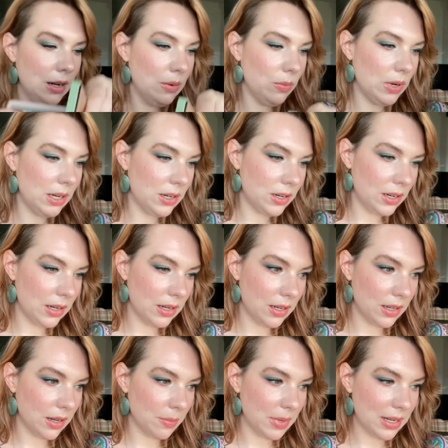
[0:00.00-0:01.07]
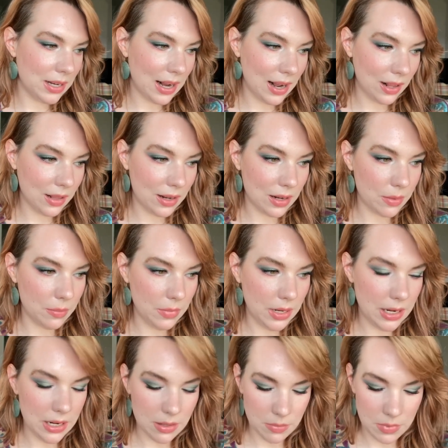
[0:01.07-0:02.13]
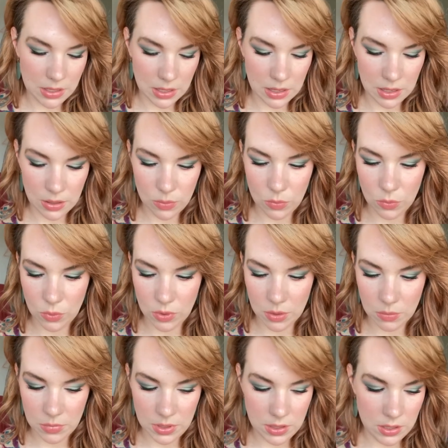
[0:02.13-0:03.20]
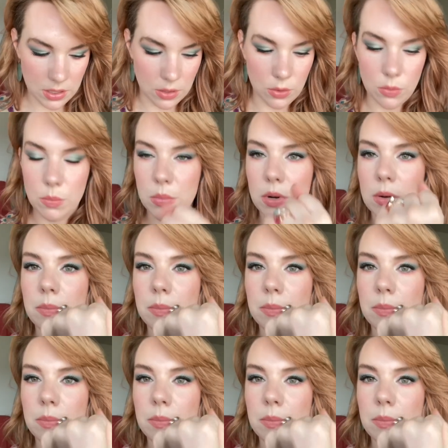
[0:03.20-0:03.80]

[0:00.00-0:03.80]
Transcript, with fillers: which is a metallic medium dark warm taupe.